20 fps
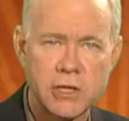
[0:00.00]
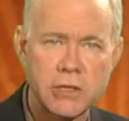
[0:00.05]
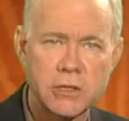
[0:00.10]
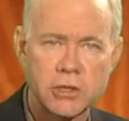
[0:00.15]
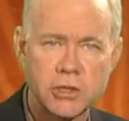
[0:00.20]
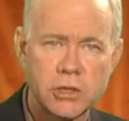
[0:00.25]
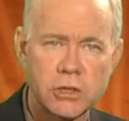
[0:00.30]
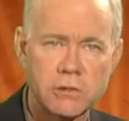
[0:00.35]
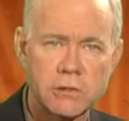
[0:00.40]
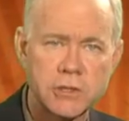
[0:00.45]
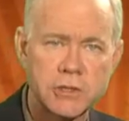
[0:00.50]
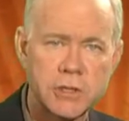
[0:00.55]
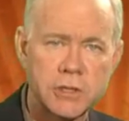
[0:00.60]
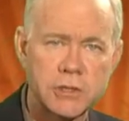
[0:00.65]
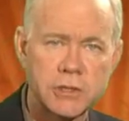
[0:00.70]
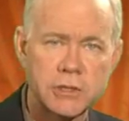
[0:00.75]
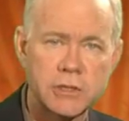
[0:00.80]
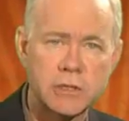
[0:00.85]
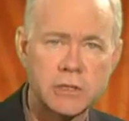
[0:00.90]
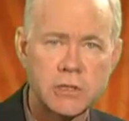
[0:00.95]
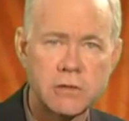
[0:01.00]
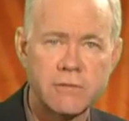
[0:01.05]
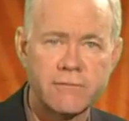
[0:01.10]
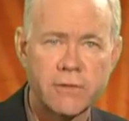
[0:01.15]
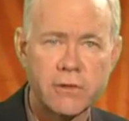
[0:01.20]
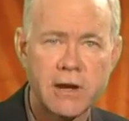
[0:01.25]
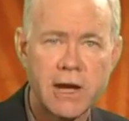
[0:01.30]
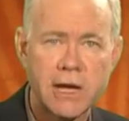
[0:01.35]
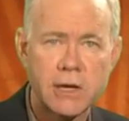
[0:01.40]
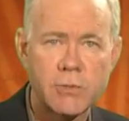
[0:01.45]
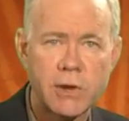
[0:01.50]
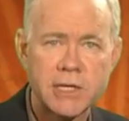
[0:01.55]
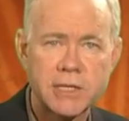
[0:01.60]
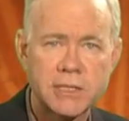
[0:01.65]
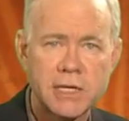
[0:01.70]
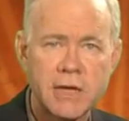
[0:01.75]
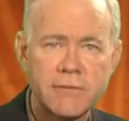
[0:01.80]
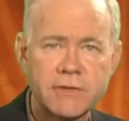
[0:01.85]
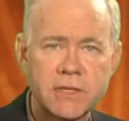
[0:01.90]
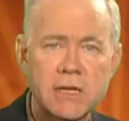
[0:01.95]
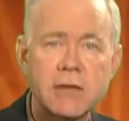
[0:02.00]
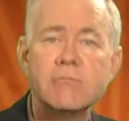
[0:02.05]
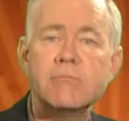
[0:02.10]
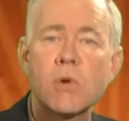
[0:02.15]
the Insurance Institute for Highway Safety